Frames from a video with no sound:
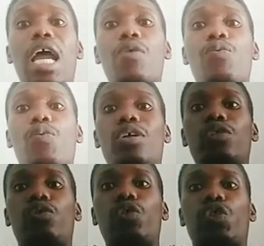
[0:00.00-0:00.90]
I
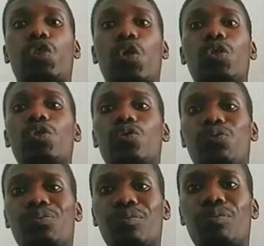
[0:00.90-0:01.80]
want to show you.
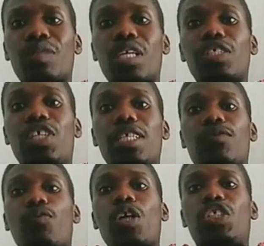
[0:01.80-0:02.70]

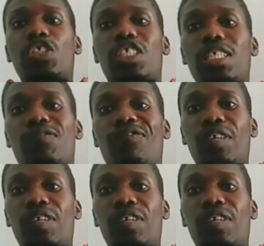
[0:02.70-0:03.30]
Just watch this